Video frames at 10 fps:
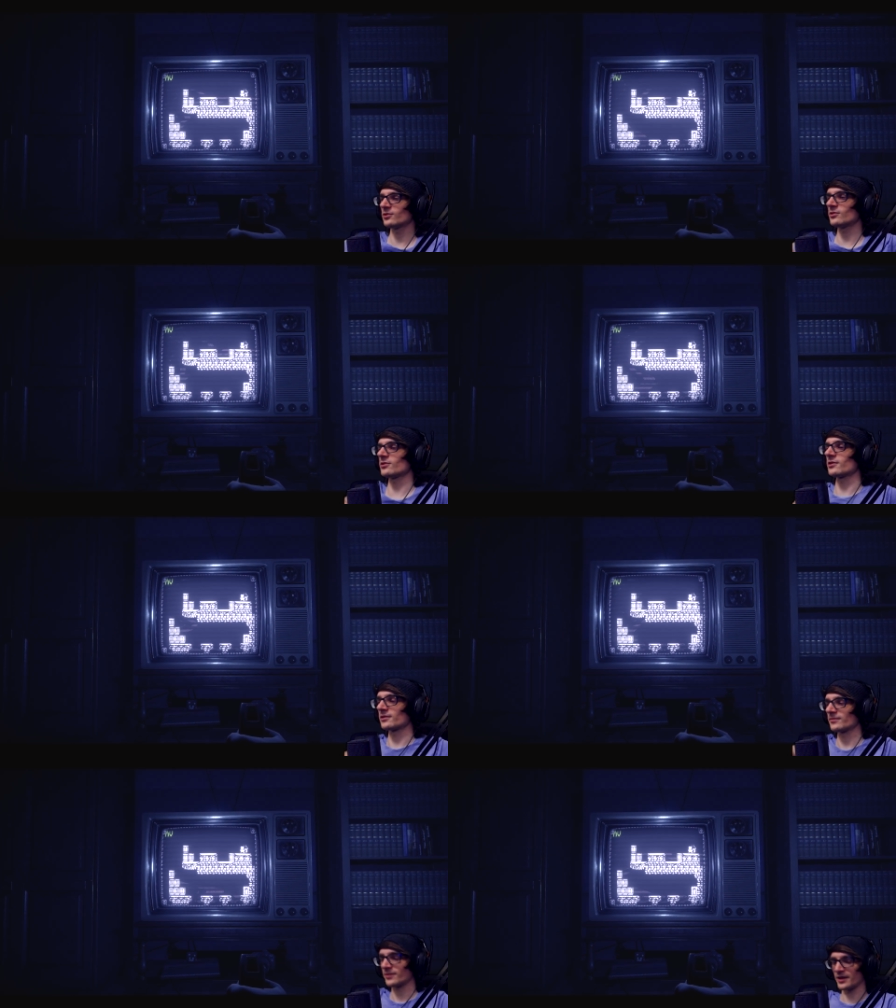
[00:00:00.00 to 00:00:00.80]

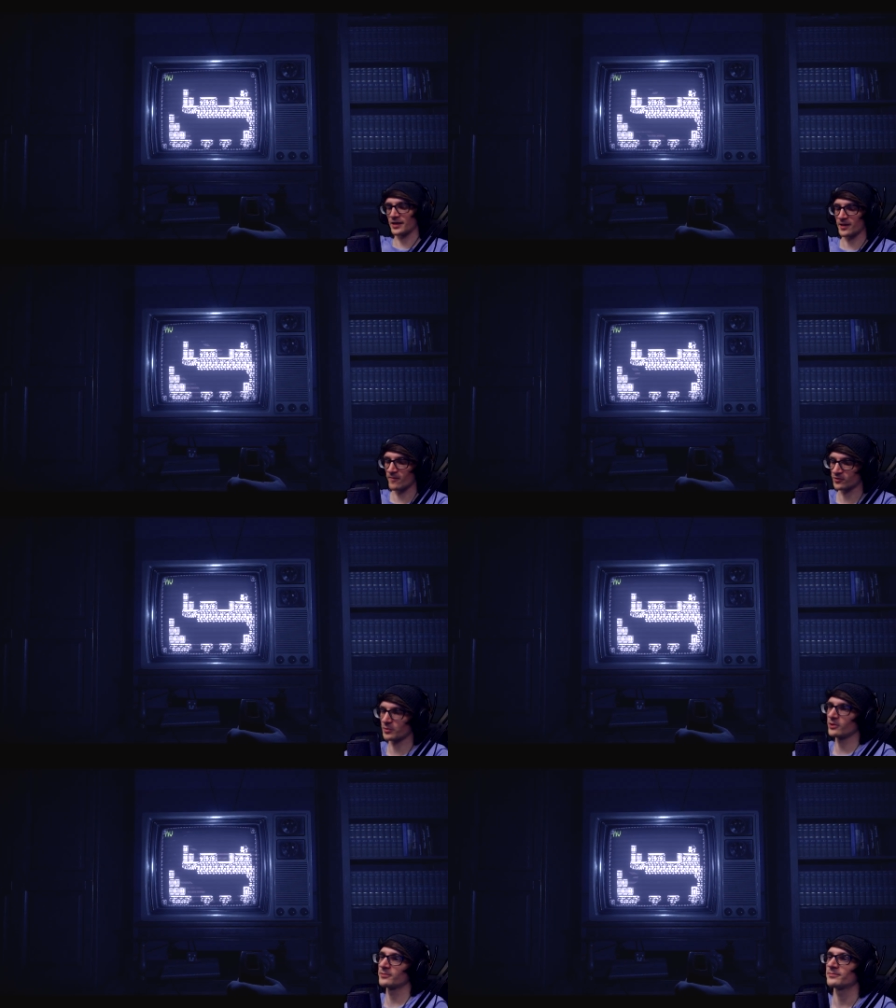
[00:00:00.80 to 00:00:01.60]
Ugh, gotta get
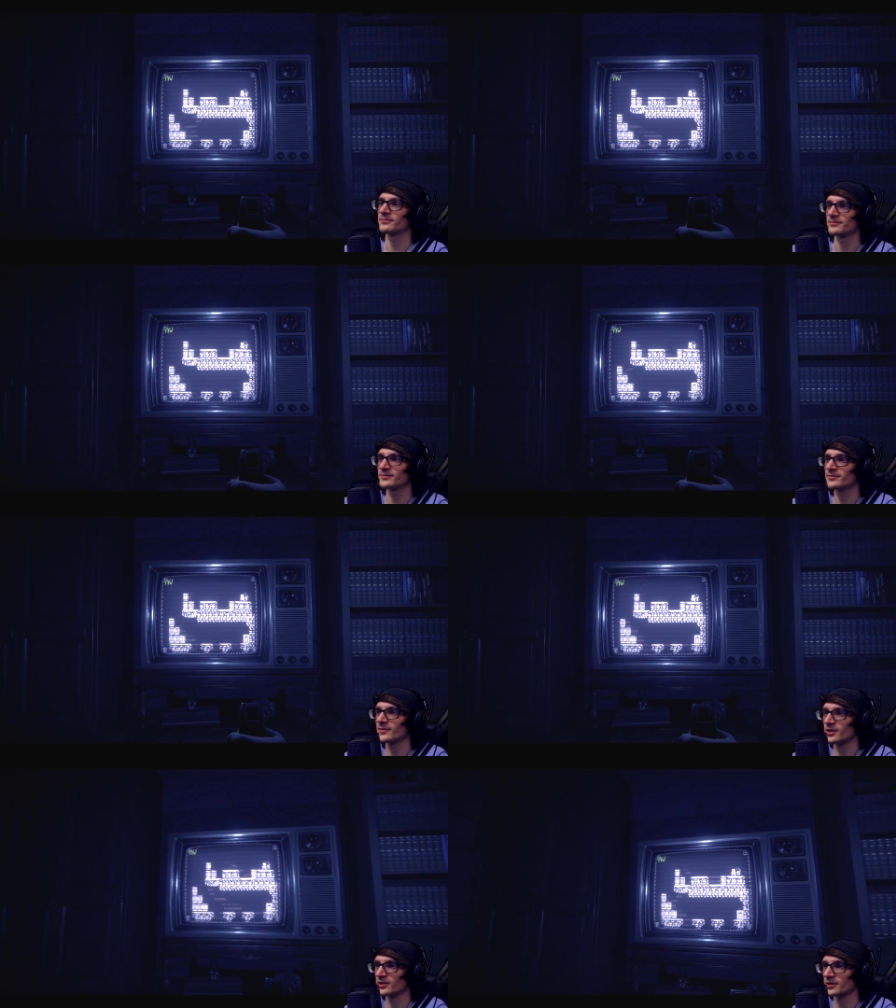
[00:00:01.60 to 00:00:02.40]
comfortable.
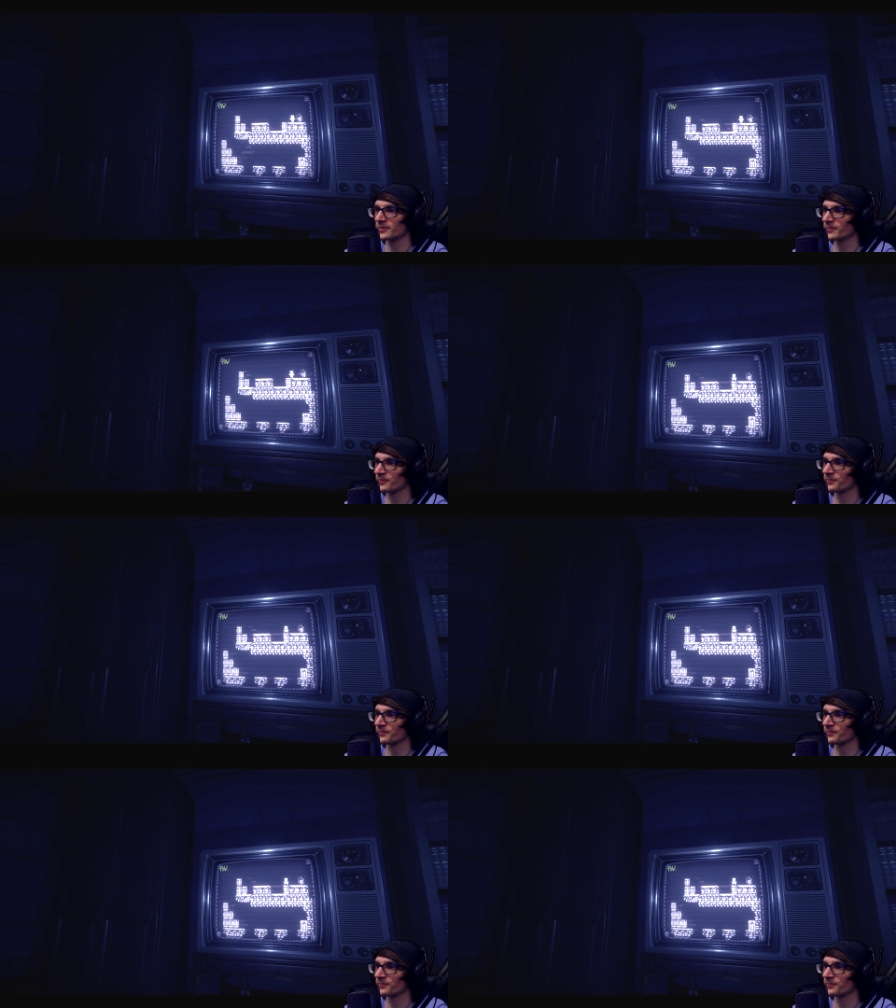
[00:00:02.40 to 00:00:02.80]
All right.